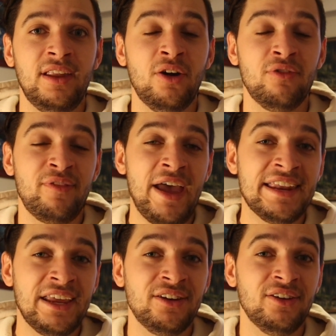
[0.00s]
out of
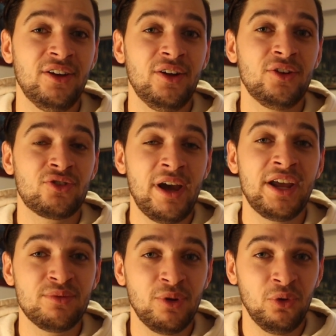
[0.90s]
18
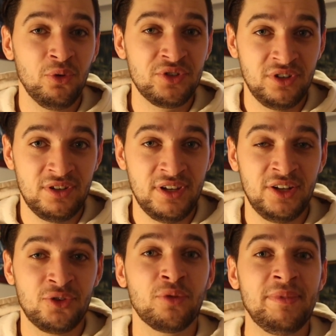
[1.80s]
trades were losers,
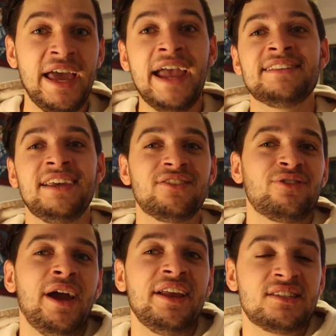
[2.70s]
and it took me 18
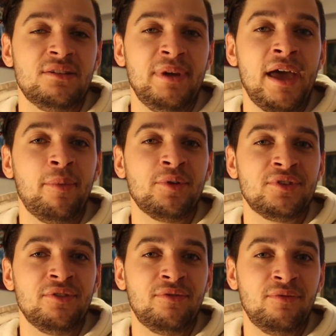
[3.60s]
trades to be able
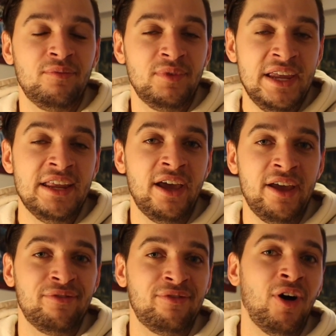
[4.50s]
to hit
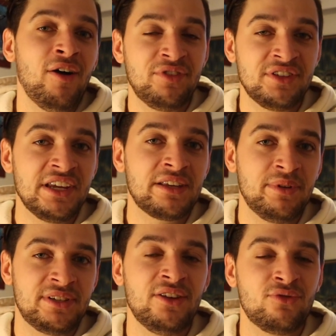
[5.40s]
a 5 to
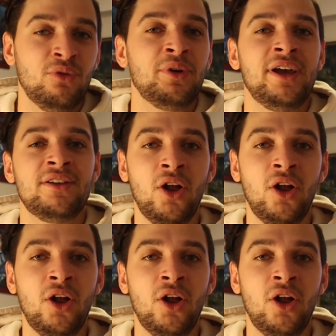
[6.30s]
6% drawdown.